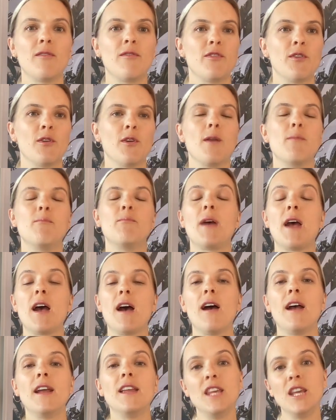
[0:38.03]
for
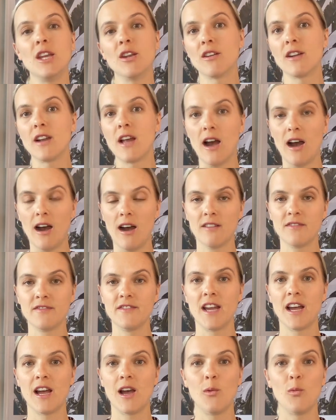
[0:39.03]
about a year and a half
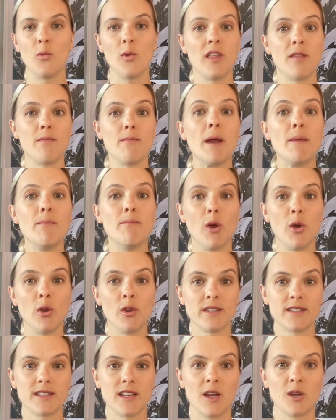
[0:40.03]
now with my
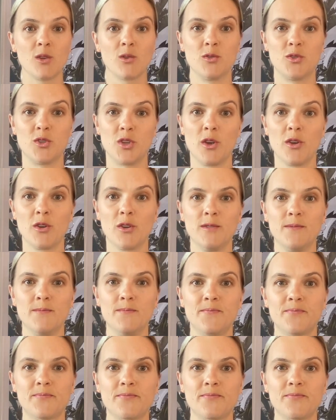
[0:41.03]
motorcycle journal.